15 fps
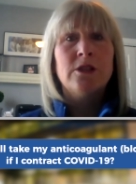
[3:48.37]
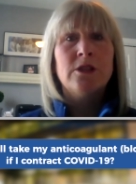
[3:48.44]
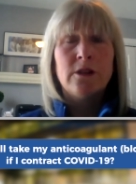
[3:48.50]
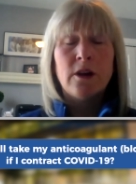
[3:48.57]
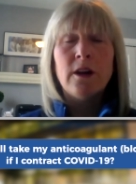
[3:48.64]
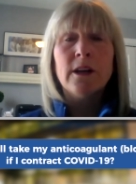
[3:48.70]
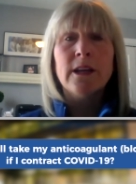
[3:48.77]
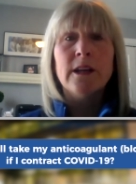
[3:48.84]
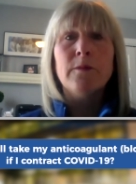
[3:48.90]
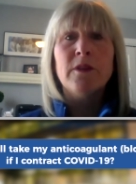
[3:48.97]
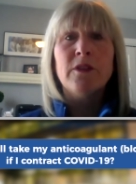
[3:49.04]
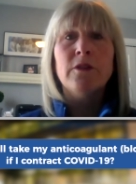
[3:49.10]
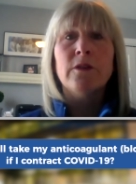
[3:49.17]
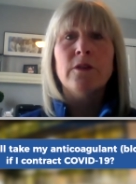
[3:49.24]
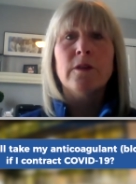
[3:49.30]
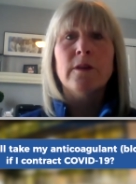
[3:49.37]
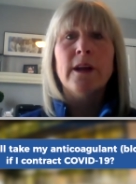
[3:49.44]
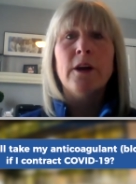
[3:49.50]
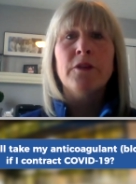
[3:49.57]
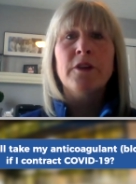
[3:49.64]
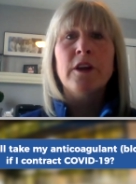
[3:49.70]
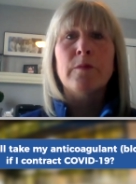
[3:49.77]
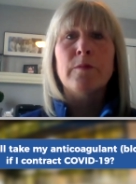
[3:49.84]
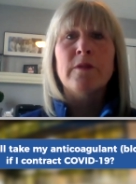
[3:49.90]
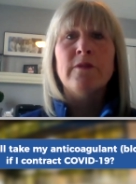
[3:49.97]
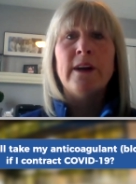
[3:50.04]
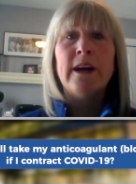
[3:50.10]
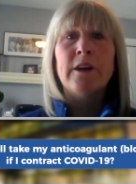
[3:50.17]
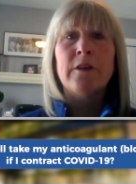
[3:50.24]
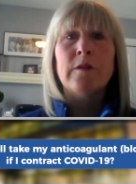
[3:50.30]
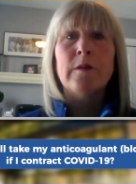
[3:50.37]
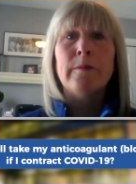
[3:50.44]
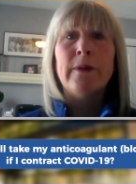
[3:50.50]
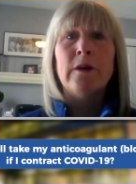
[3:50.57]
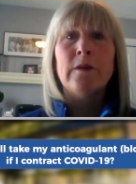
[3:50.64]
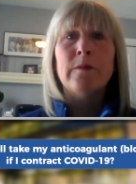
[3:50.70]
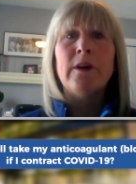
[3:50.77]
talking with your healthcare provider about